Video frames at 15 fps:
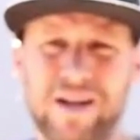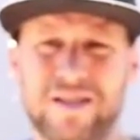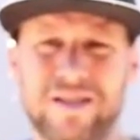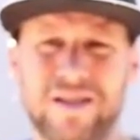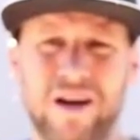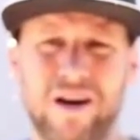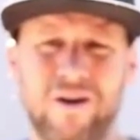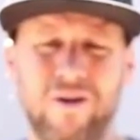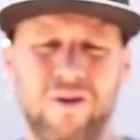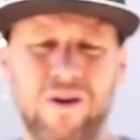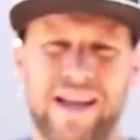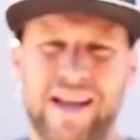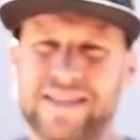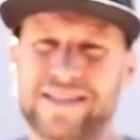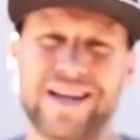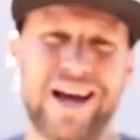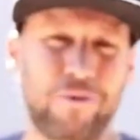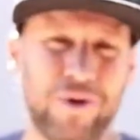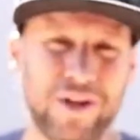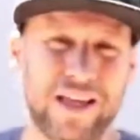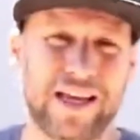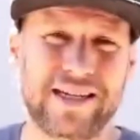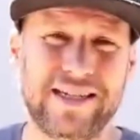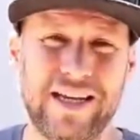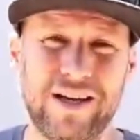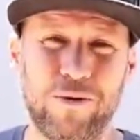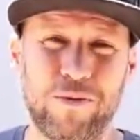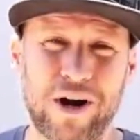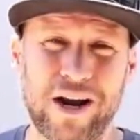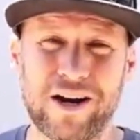So it's not really a
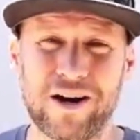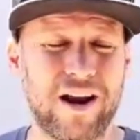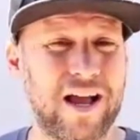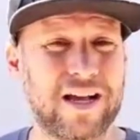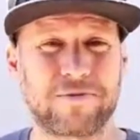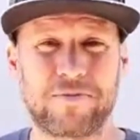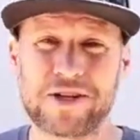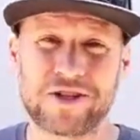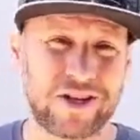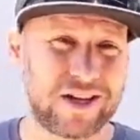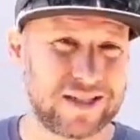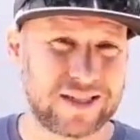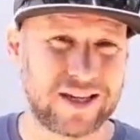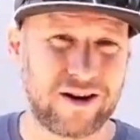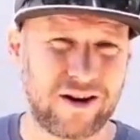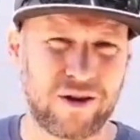deal breaker, especially considering the